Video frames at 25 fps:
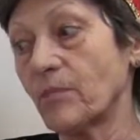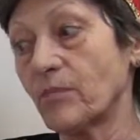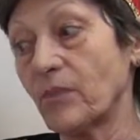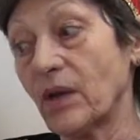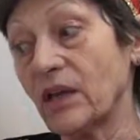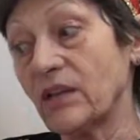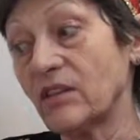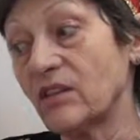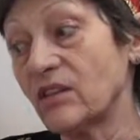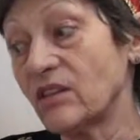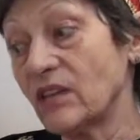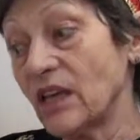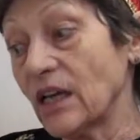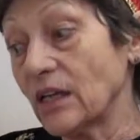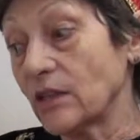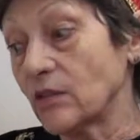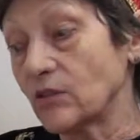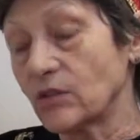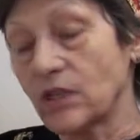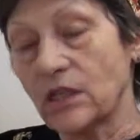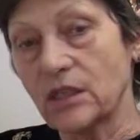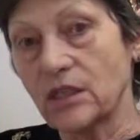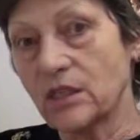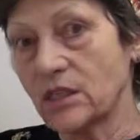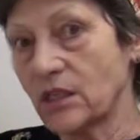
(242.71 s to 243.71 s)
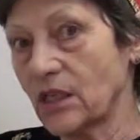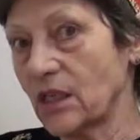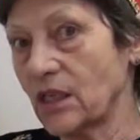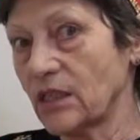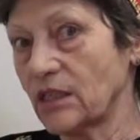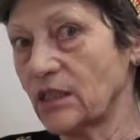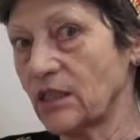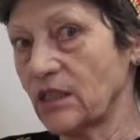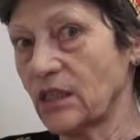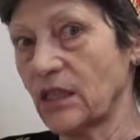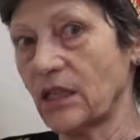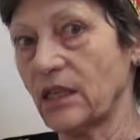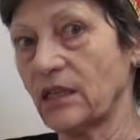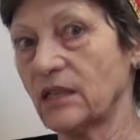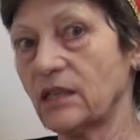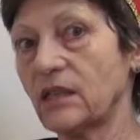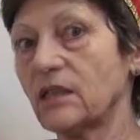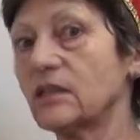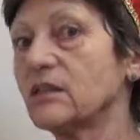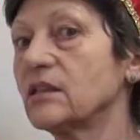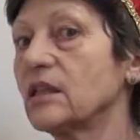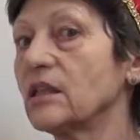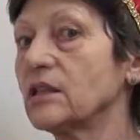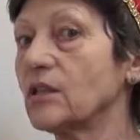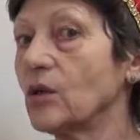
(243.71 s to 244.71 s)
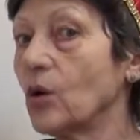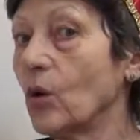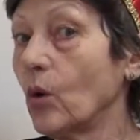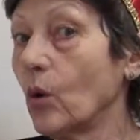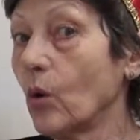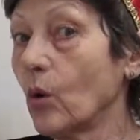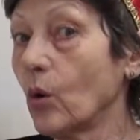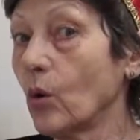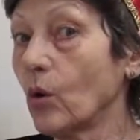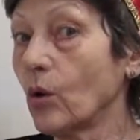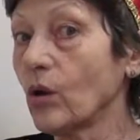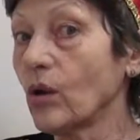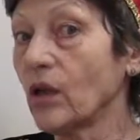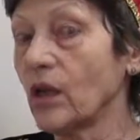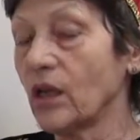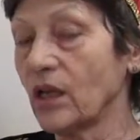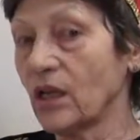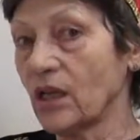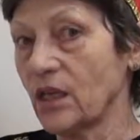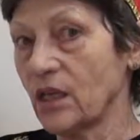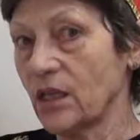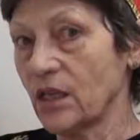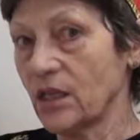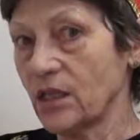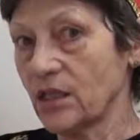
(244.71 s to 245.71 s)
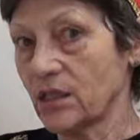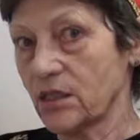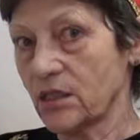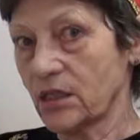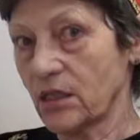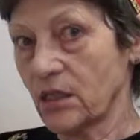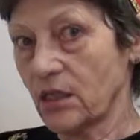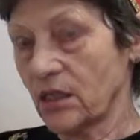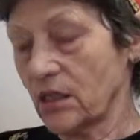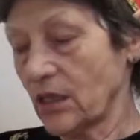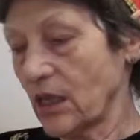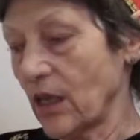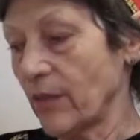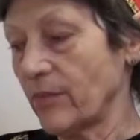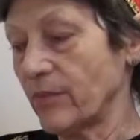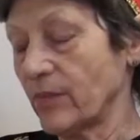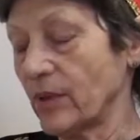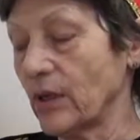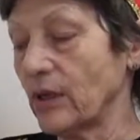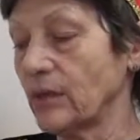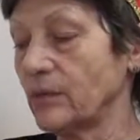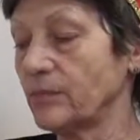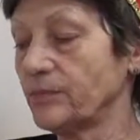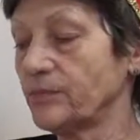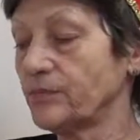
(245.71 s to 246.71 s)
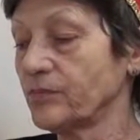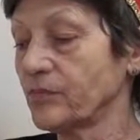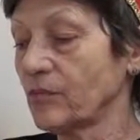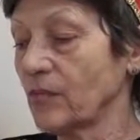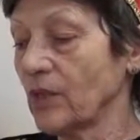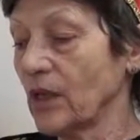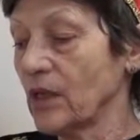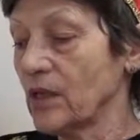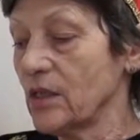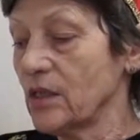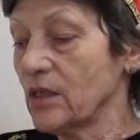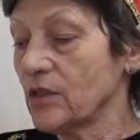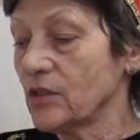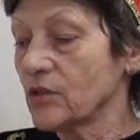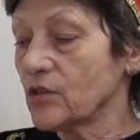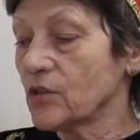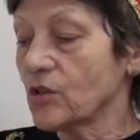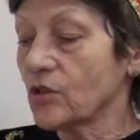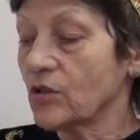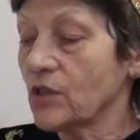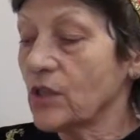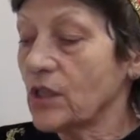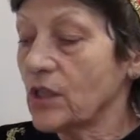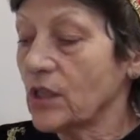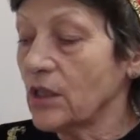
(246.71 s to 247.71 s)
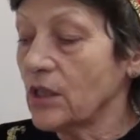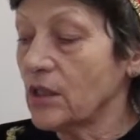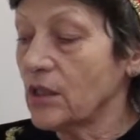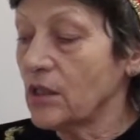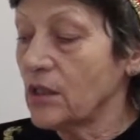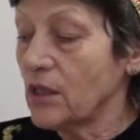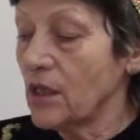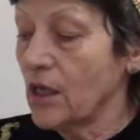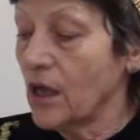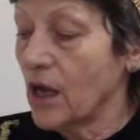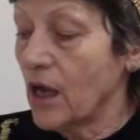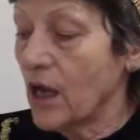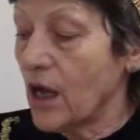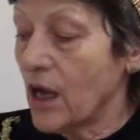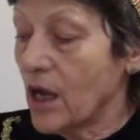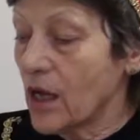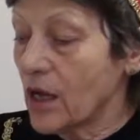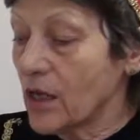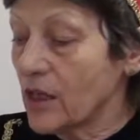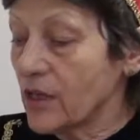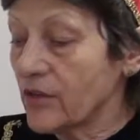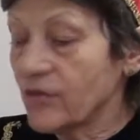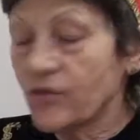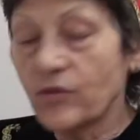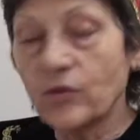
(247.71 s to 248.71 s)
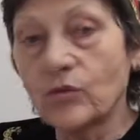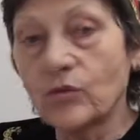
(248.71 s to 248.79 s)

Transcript: Pythagoras had said that all is number. So here I've